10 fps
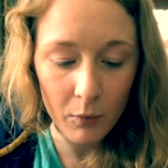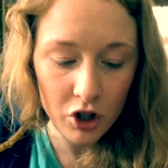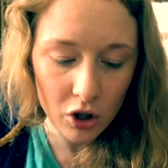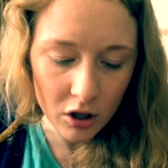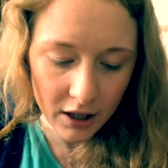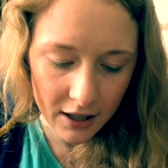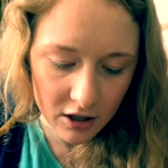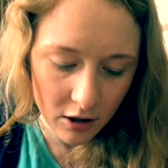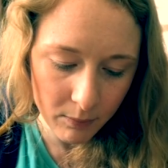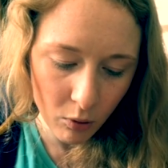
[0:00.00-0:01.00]
then we should
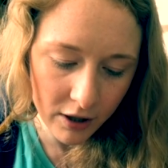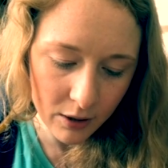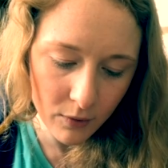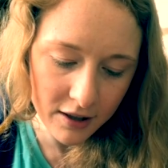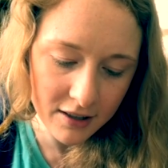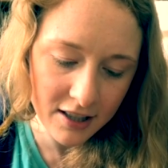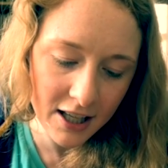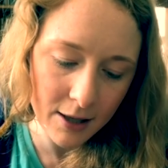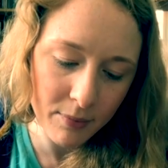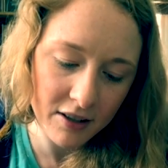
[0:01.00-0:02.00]
get to the point where the
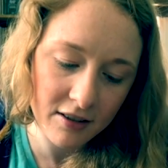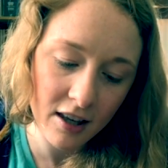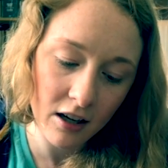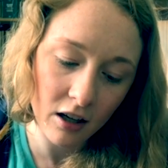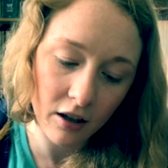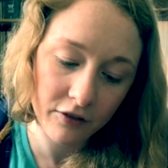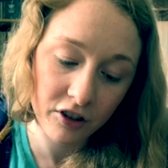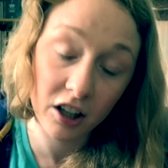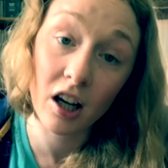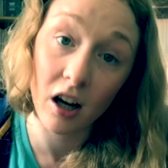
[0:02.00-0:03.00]
tip is thin enough
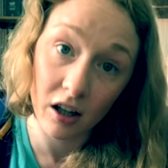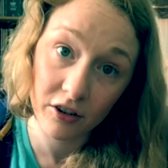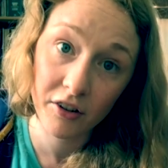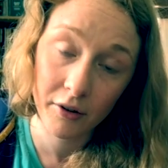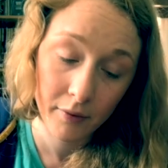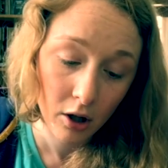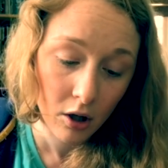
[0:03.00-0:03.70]
to cut.